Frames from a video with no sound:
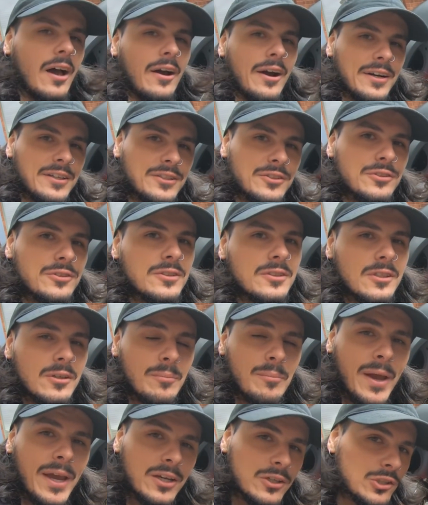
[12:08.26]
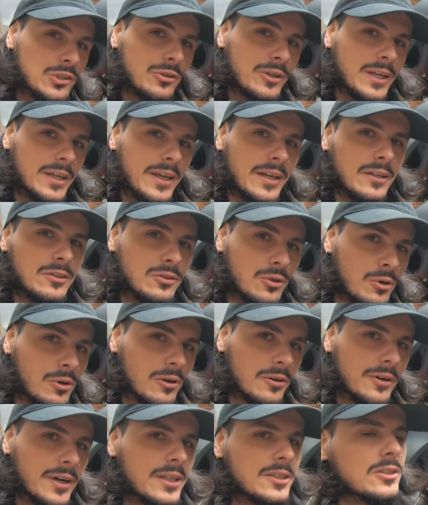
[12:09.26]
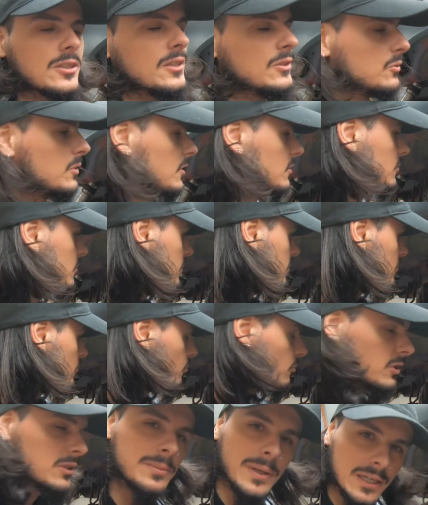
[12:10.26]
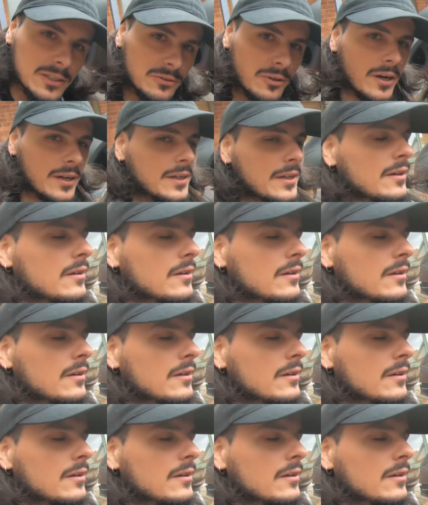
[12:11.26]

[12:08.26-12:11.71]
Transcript: Alright dudes, make sure to get a torque wrench because we're going to do the torque specs right